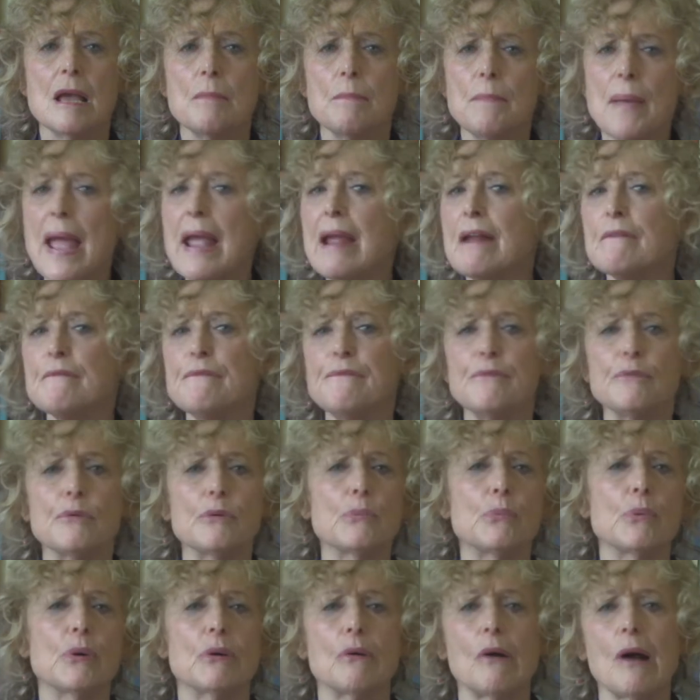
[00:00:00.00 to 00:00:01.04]
painful
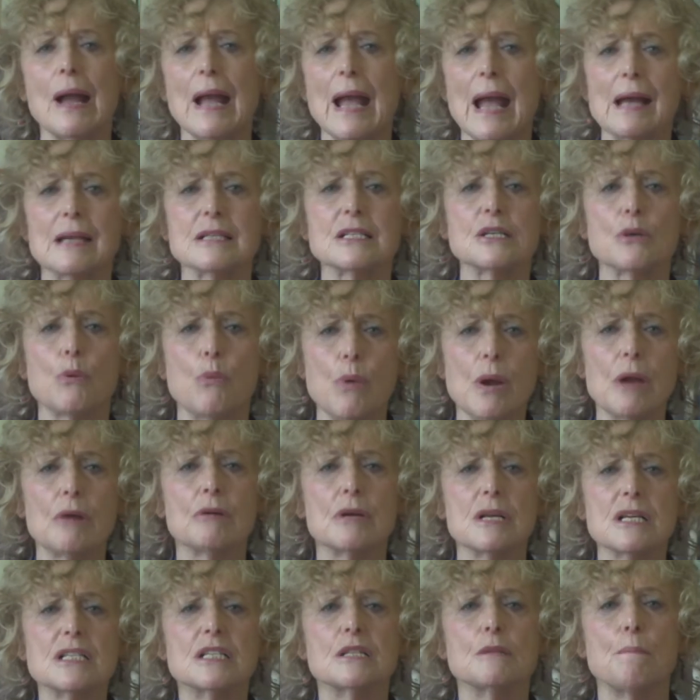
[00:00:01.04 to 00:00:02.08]
where I ask, where
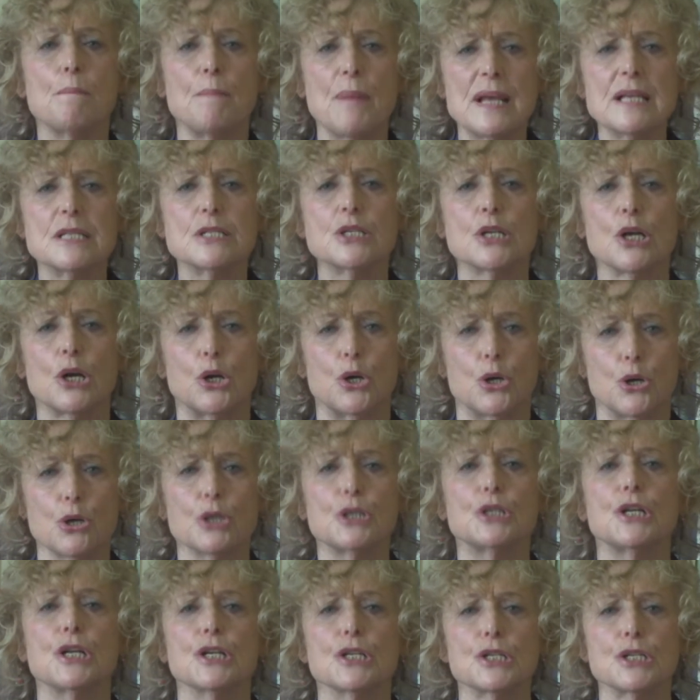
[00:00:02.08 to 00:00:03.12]
is the basic
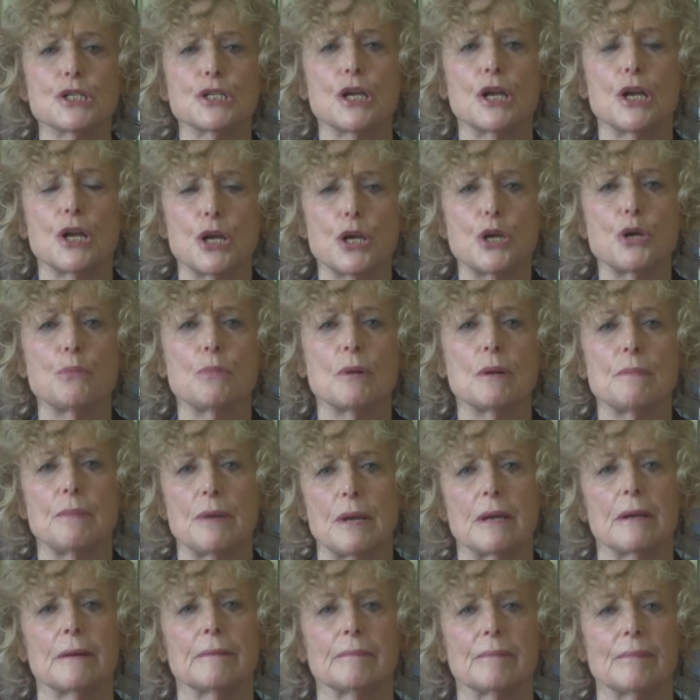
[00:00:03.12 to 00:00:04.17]
goodness in a human
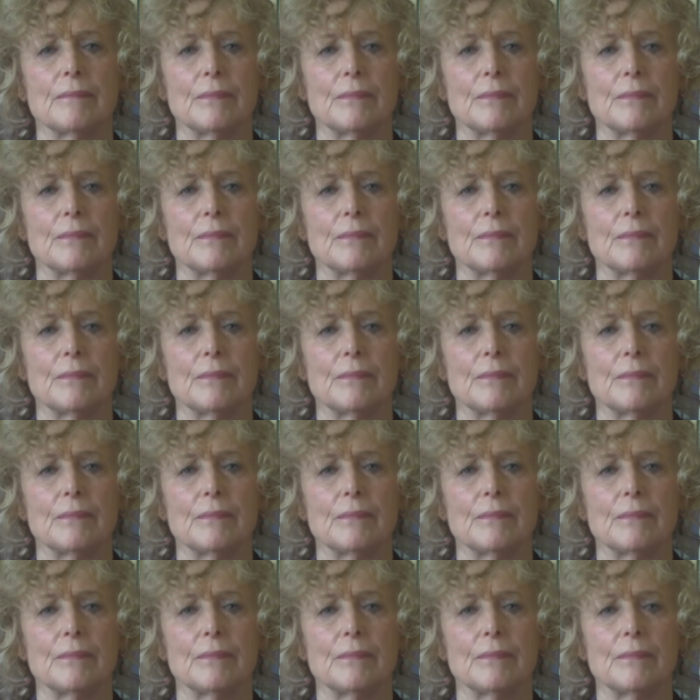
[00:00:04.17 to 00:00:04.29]
being?